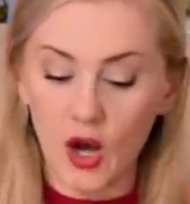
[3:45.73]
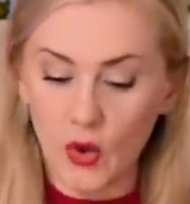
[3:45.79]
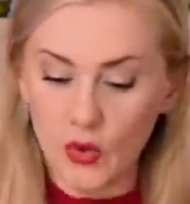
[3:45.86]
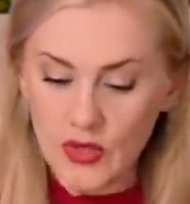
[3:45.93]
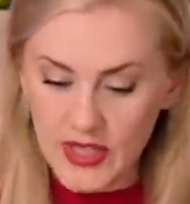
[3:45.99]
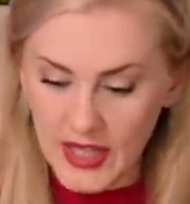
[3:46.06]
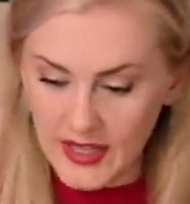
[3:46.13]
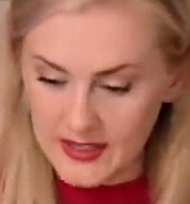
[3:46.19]

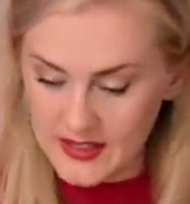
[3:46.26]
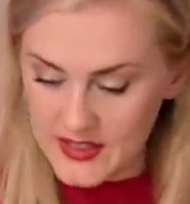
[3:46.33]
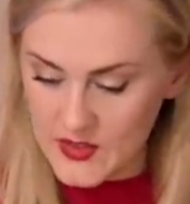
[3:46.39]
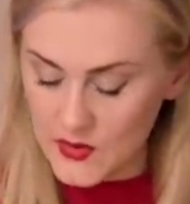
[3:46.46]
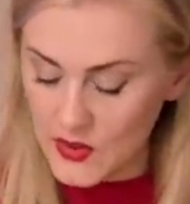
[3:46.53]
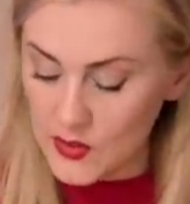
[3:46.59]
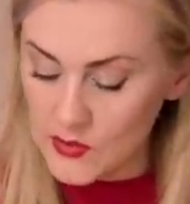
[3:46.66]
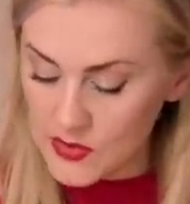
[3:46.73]
Okay,
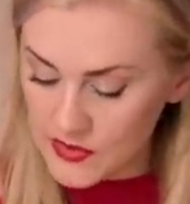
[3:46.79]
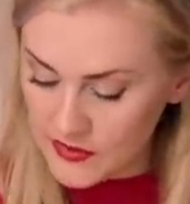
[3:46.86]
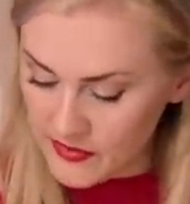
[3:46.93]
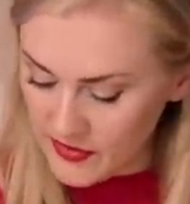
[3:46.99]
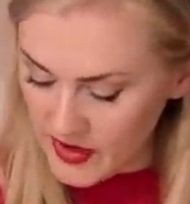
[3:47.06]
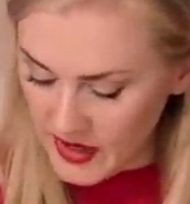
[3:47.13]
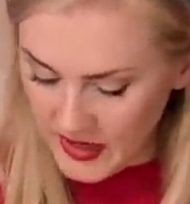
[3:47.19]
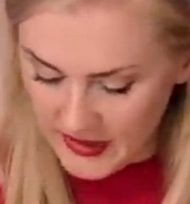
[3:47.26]
so number
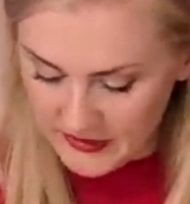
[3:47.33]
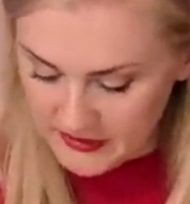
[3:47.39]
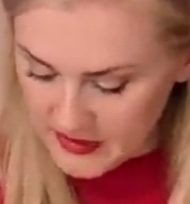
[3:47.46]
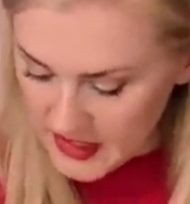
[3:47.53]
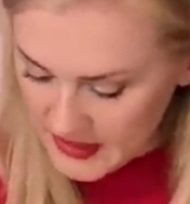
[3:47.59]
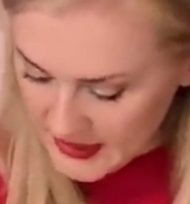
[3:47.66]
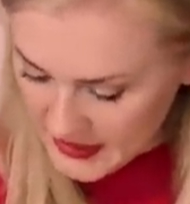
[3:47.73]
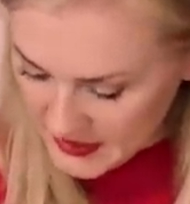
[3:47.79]
five,
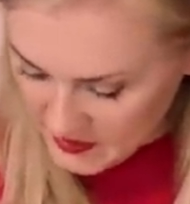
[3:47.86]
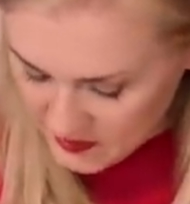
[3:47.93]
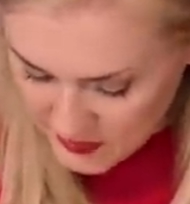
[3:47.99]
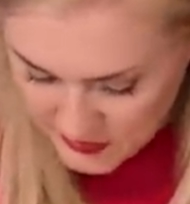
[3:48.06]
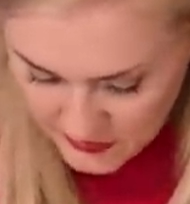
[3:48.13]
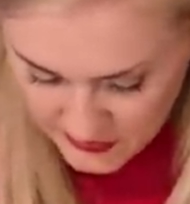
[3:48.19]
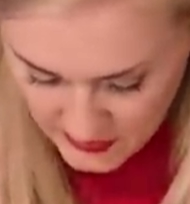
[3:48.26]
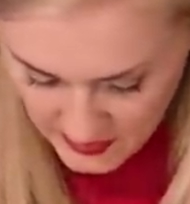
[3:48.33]
lucky
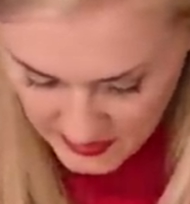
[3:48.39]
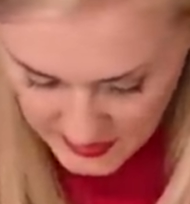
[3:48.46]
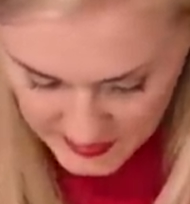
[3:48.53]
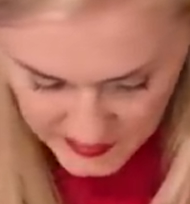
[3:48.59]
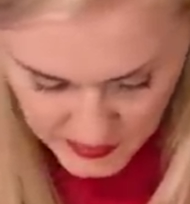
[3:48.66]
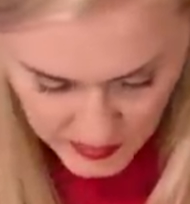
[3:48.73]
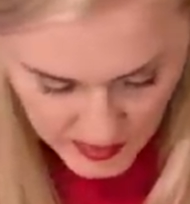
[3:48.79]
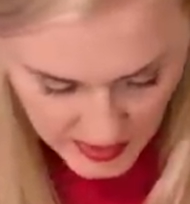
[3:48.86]
number
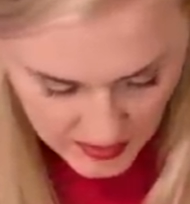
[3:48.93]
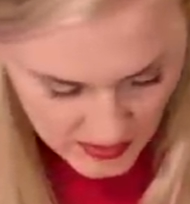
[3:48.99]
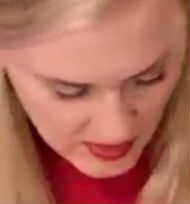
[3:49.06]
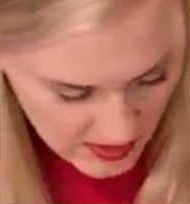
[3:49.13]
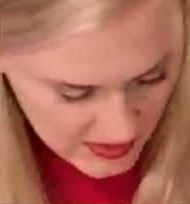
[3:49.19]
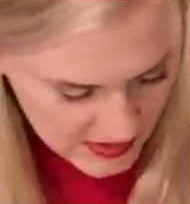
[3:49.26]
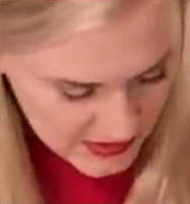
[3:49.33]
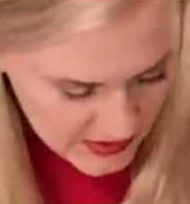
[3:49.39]
five. Where
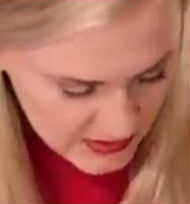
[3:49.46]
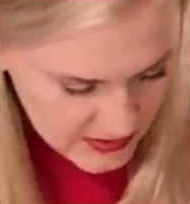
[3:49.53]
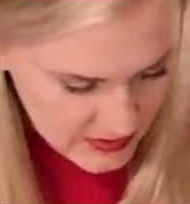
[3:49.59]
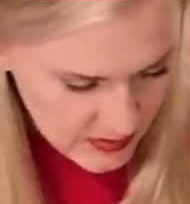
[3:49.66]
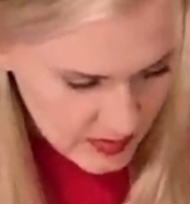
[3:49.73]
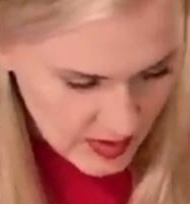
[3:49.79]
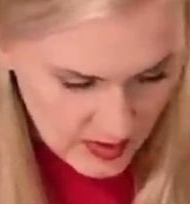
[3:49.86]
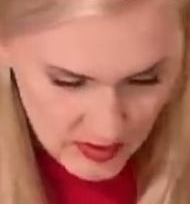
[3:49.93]
are
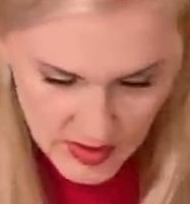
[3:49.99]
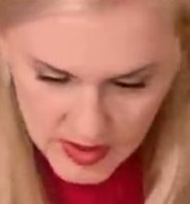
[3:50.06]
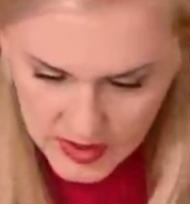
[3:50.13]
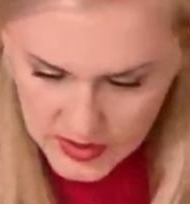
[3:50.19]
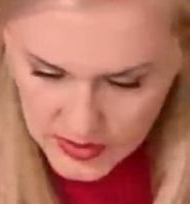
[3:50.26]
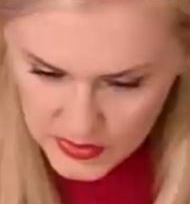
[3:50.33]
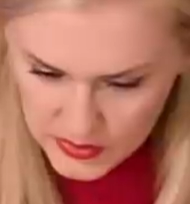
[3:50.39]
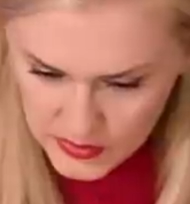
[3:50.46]
you? Where are
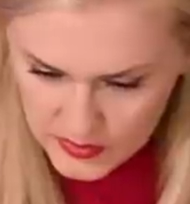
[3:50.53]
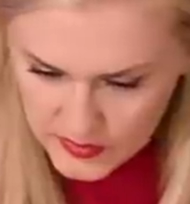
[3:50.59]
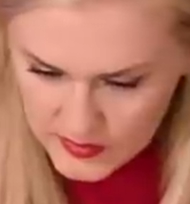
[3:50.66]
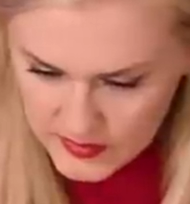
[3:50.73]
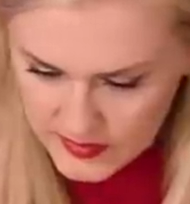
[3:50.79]
you?